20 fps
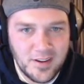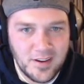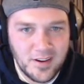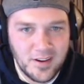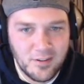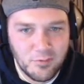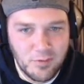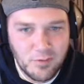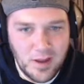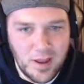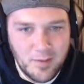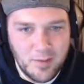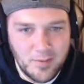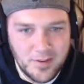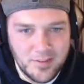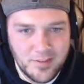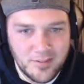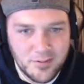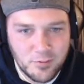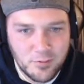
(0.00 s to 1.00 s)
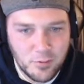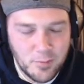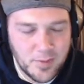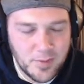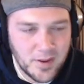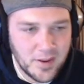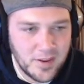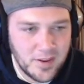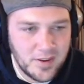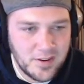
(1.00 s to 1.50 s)
rabbits swimming
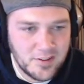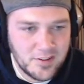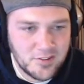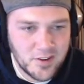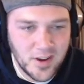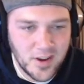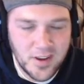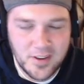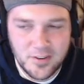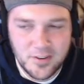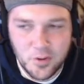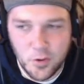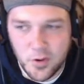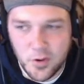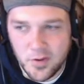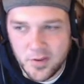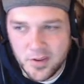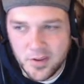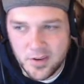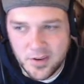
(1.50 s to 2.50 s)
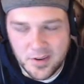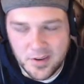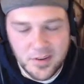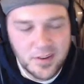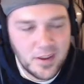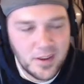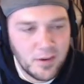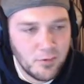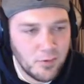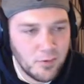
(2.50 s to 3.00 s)
in a giant toilet
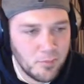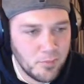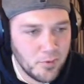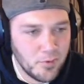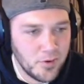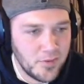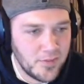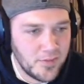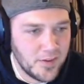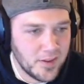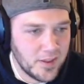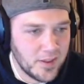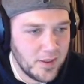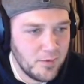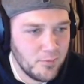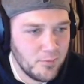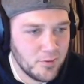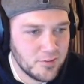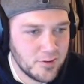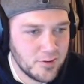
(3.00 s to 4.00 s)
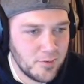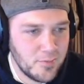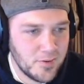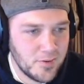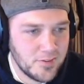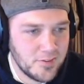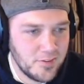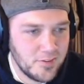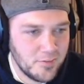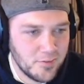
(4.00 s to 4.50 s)
at one point in that game, which I
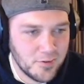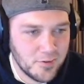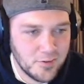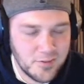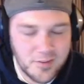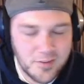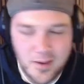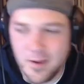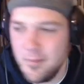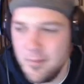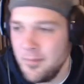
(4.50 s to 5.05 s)
missed the first time.